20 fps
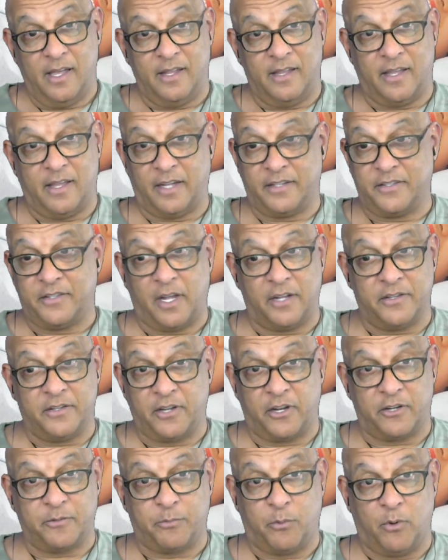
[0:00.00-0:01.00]
That's not
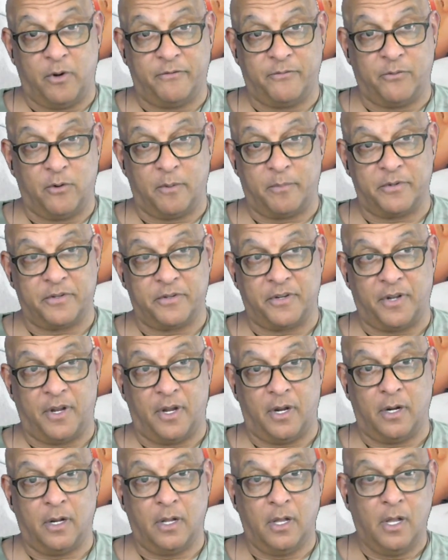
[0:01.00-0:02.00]

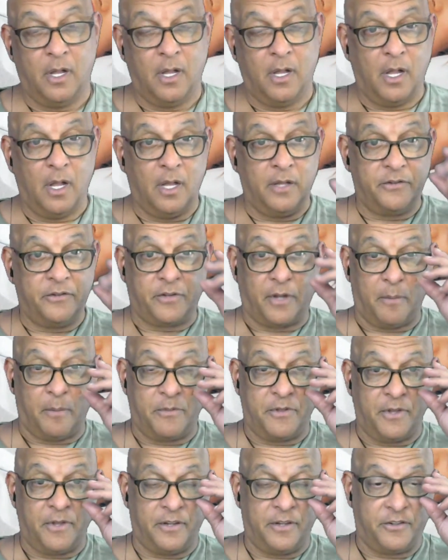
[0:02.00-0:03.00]
6.4%.
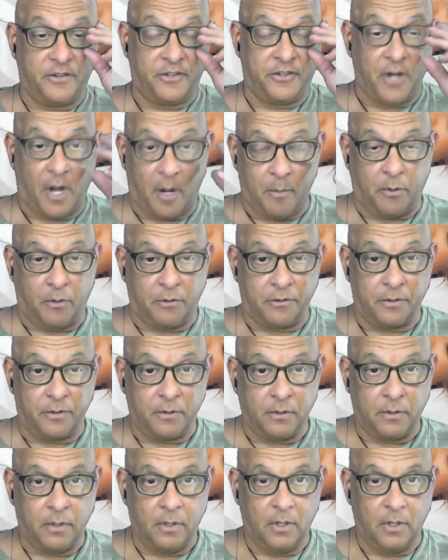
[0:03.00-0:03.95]
Some things doubled.